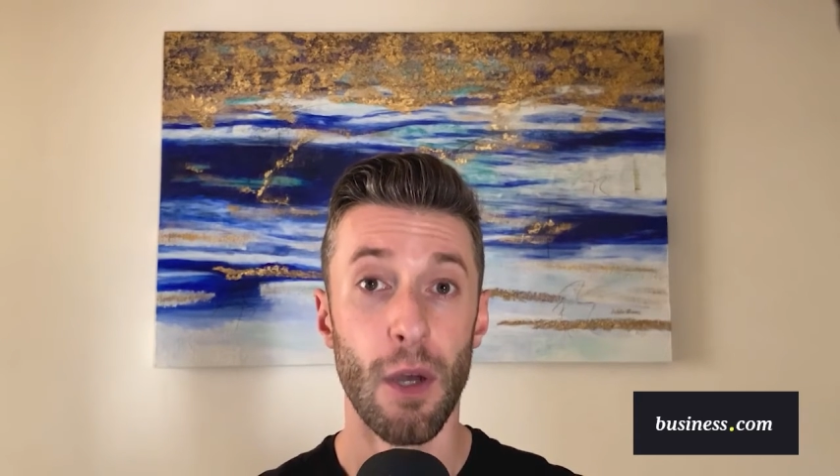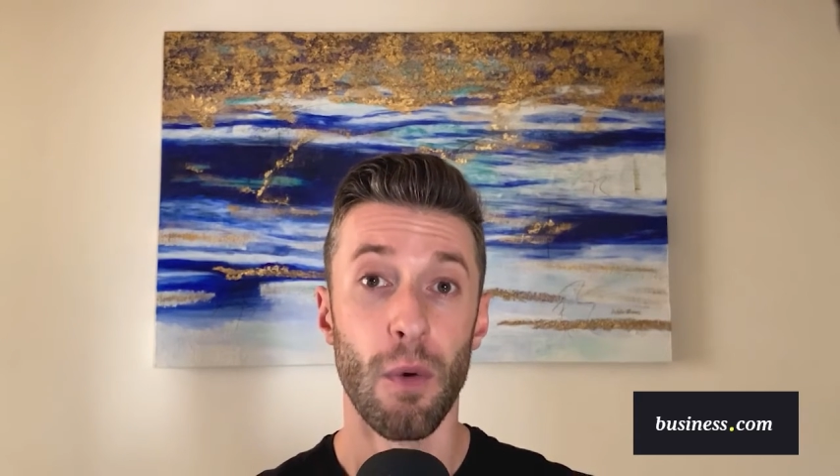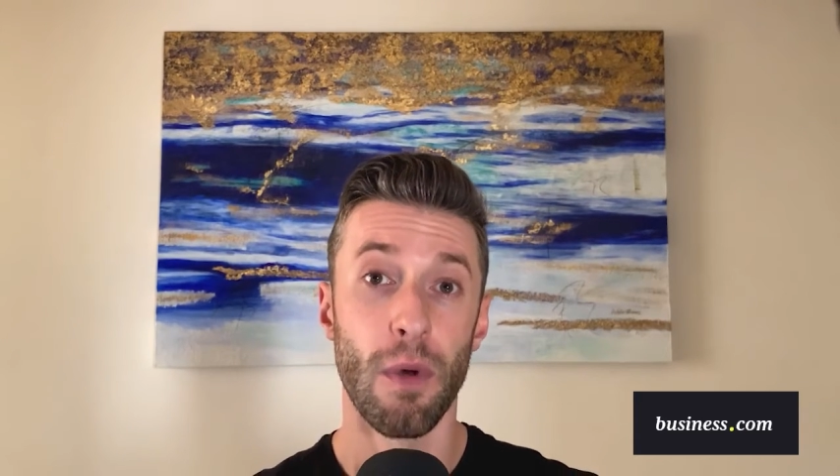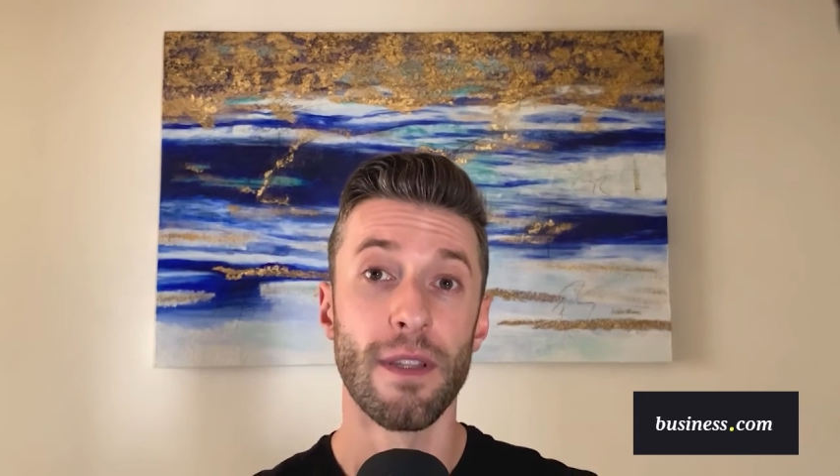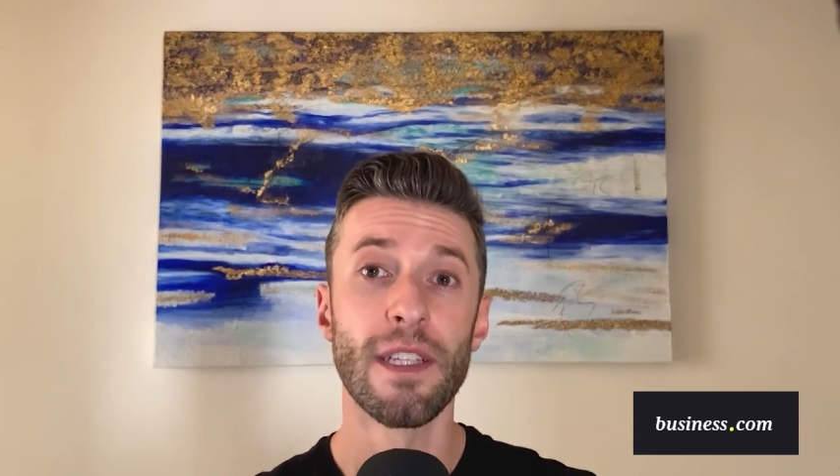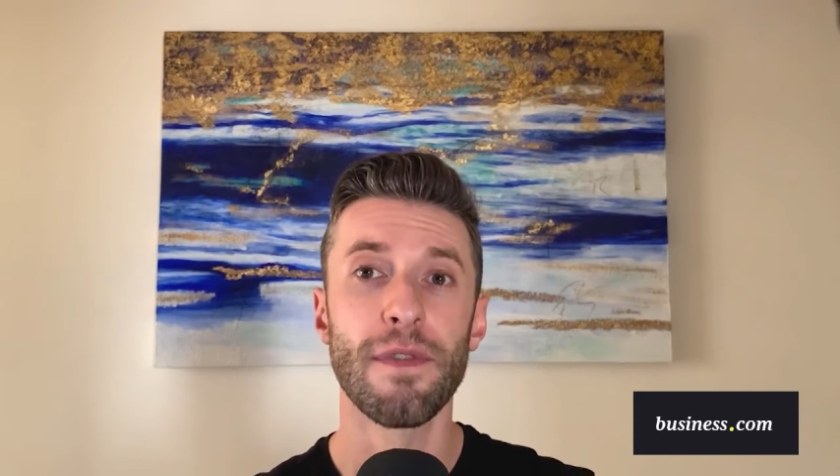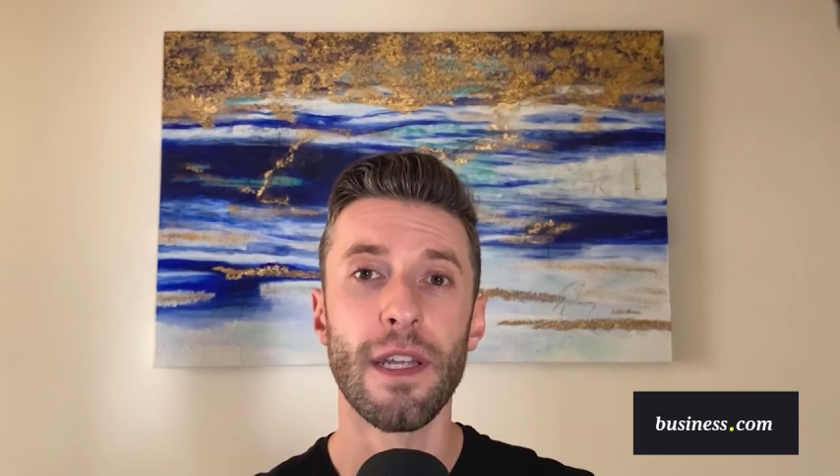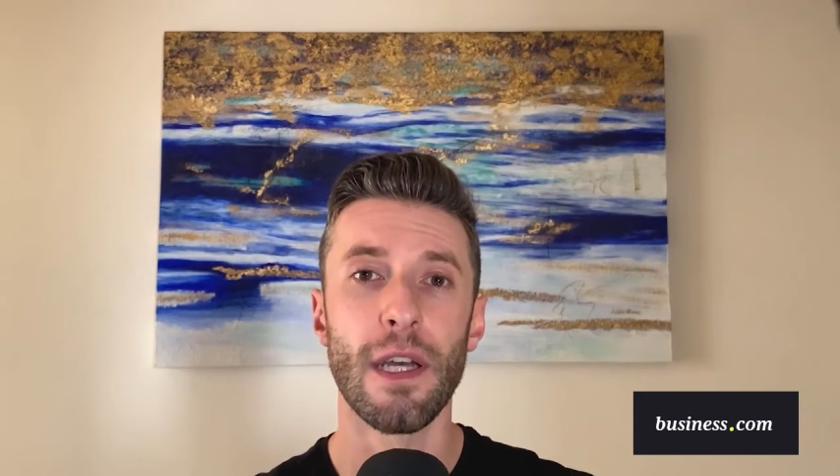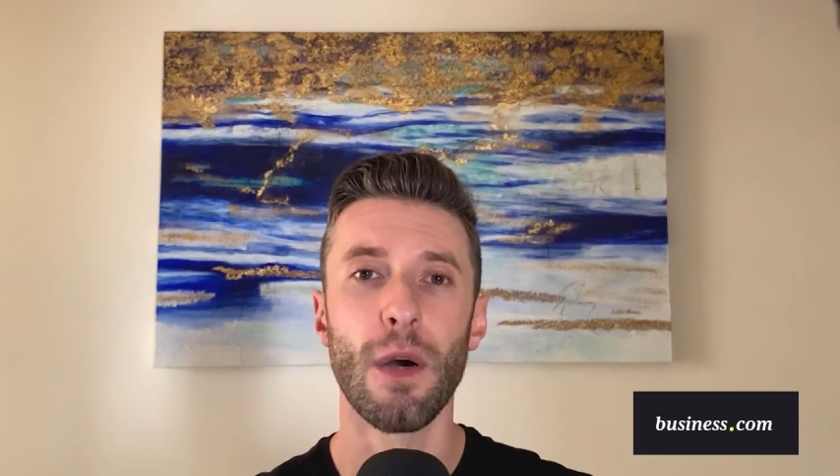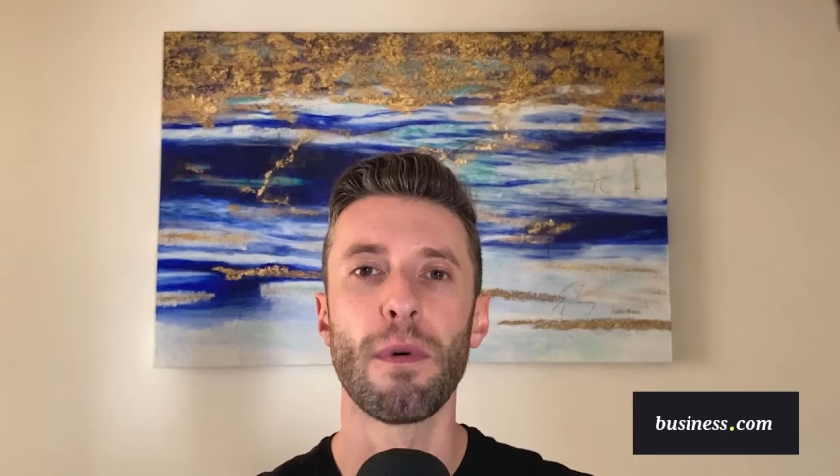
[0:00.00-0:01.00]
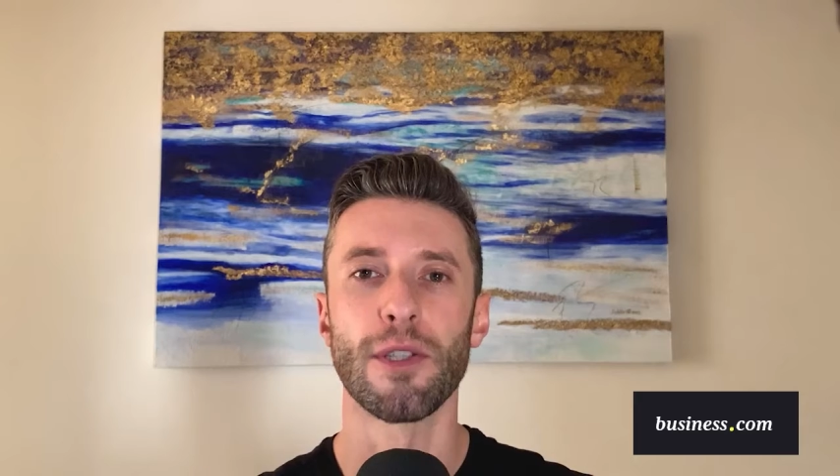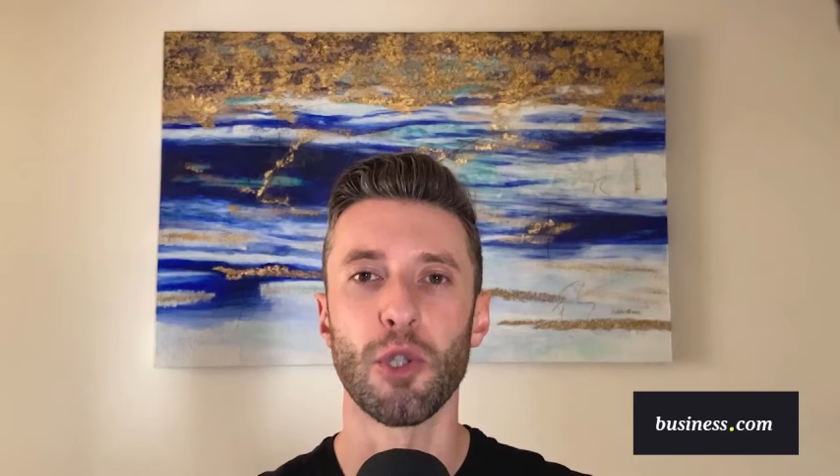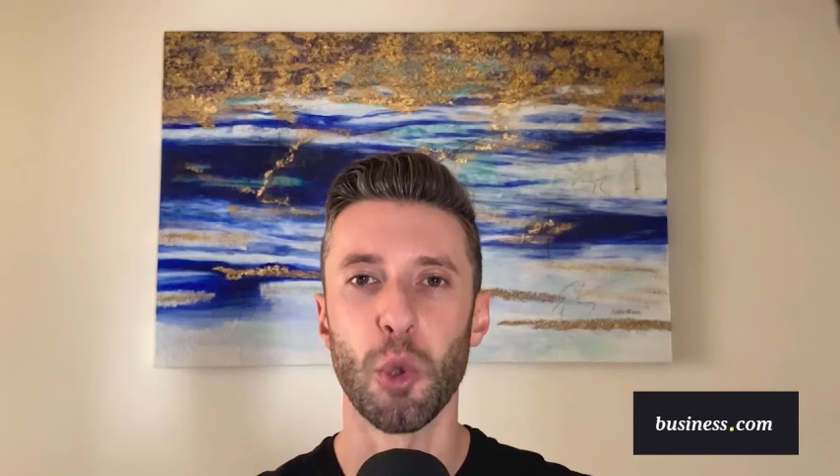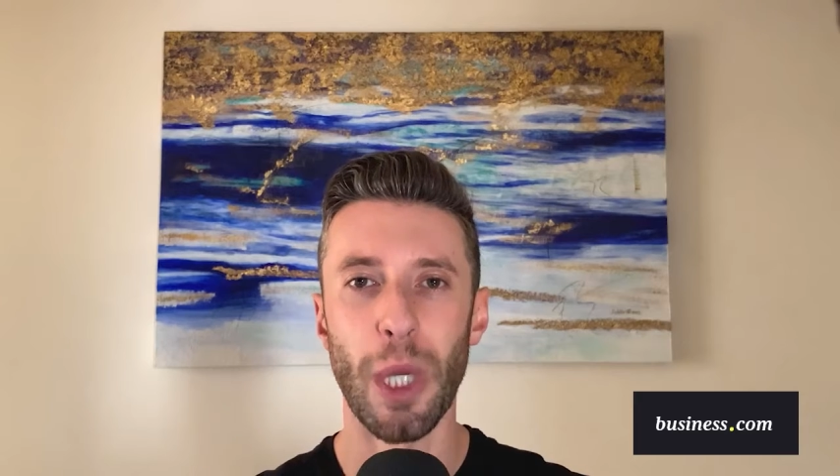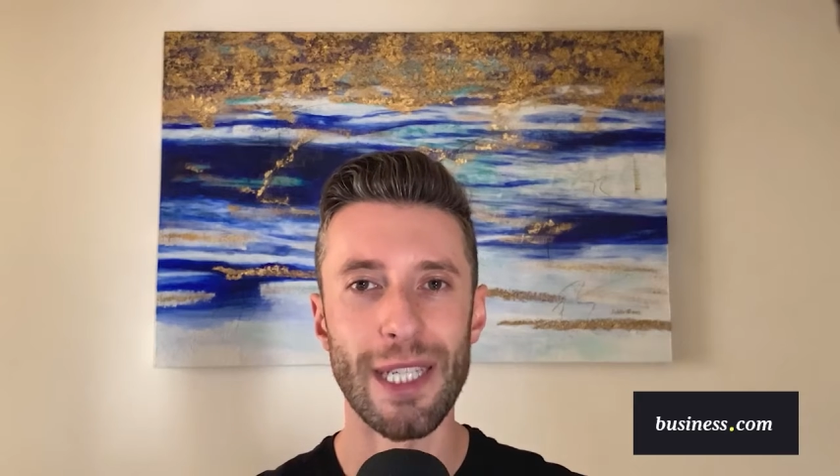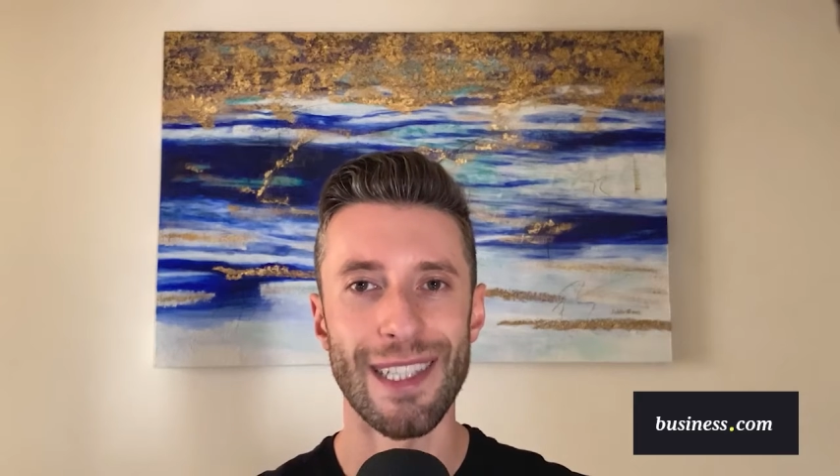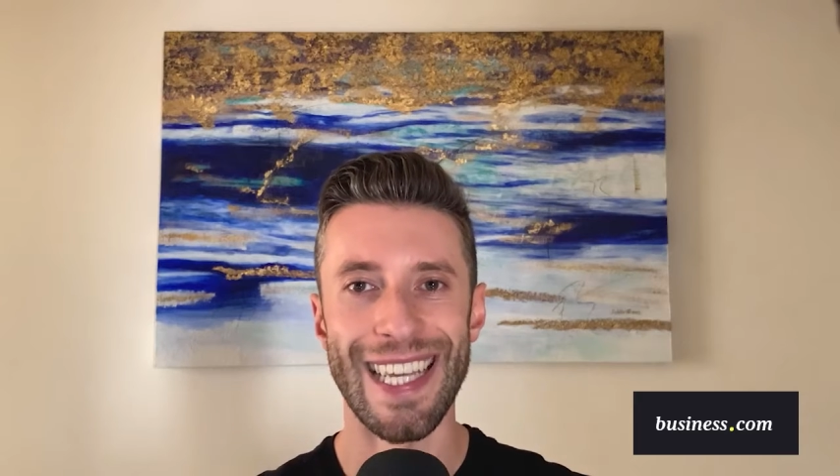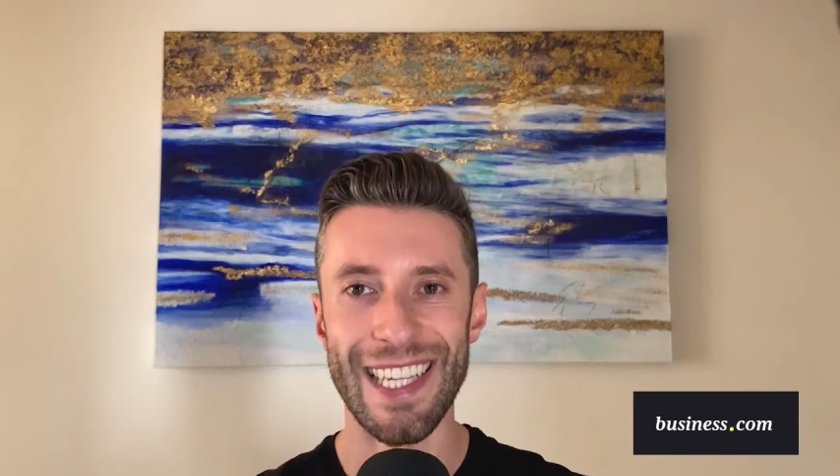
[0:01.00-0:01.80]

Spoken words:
Well, in this video, we'll trace the